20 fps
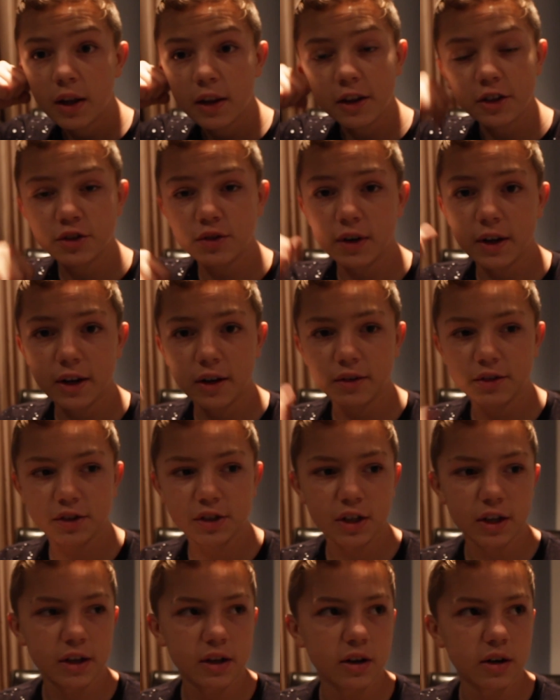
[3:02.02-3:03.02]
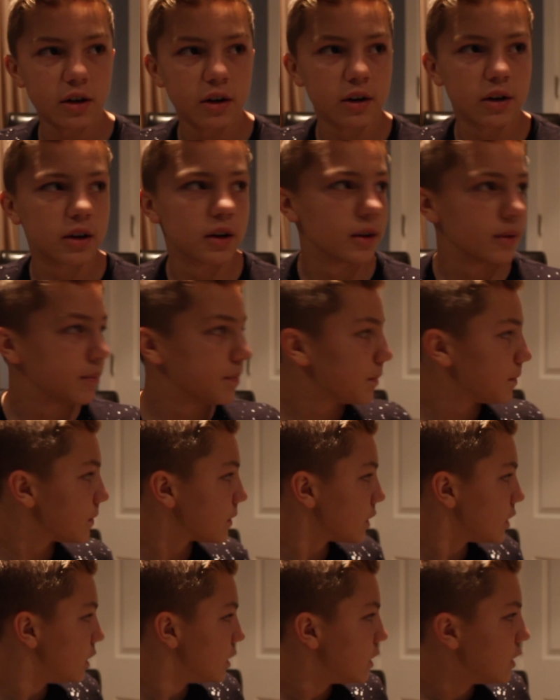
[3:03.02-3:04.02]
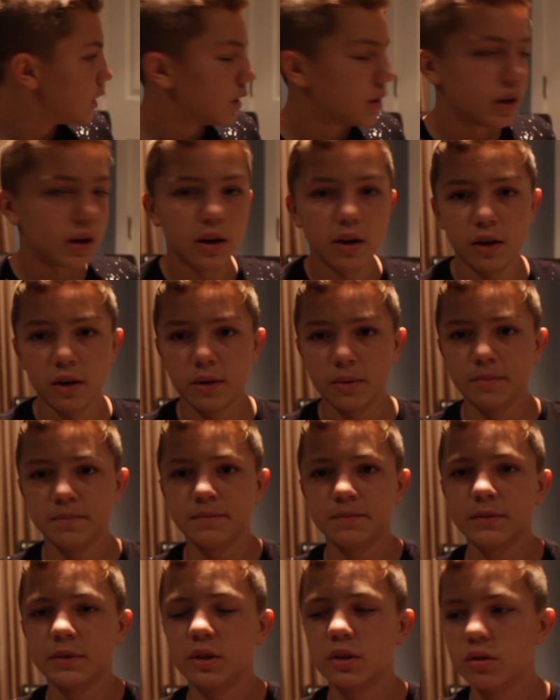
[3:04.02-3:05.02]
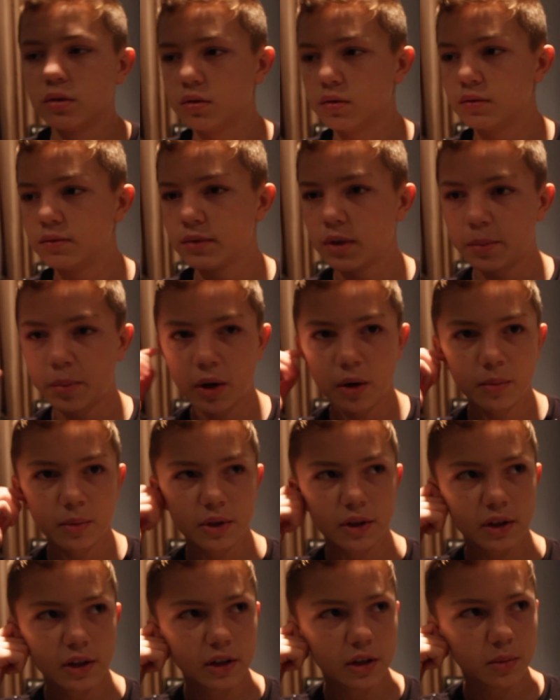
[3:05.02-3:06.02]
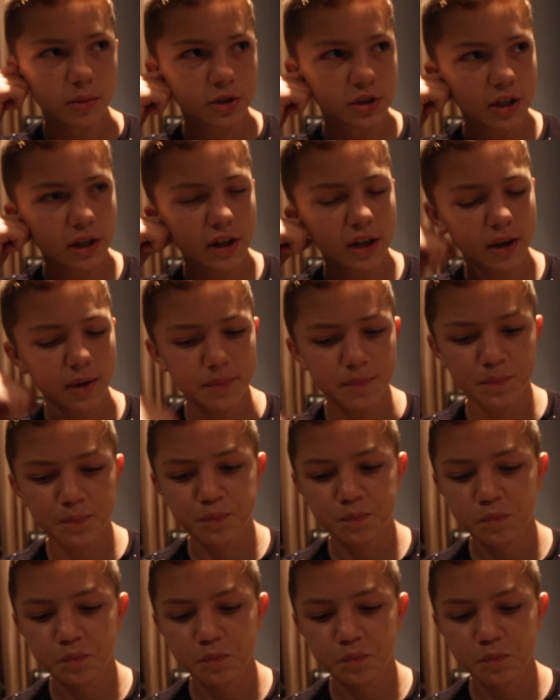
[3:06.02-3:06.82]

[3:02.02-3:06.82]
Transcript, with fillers: that's right outside our um, uh, little apartment thing that we're staying at.